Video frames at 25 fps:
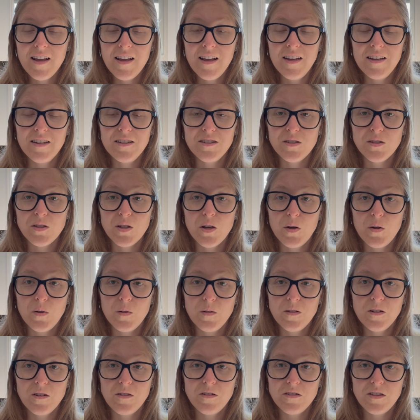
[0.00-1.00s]
And so a
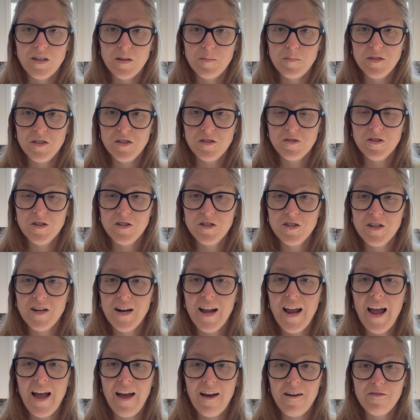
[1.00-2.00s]
little demonstration
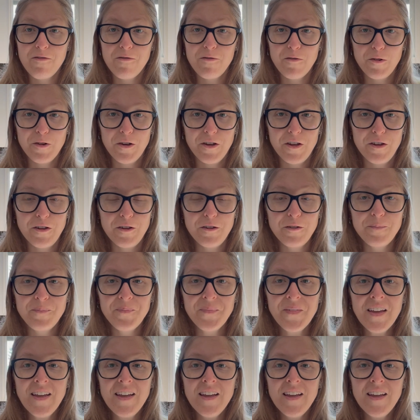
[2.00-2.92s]
I have for you.